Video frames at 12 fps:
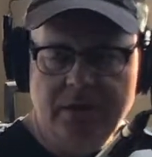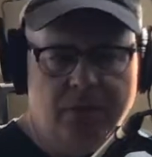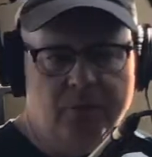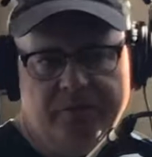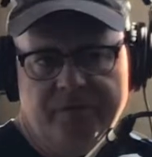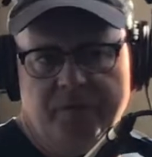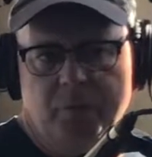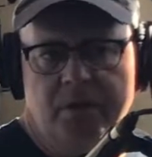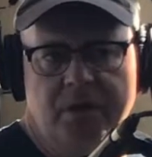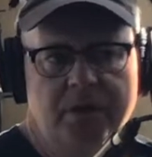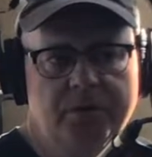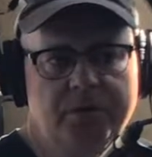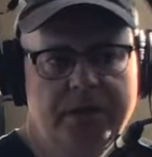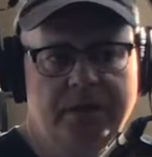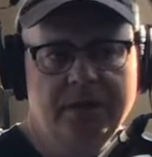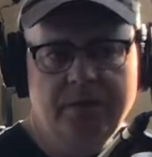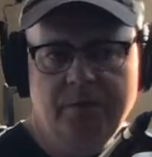or 400.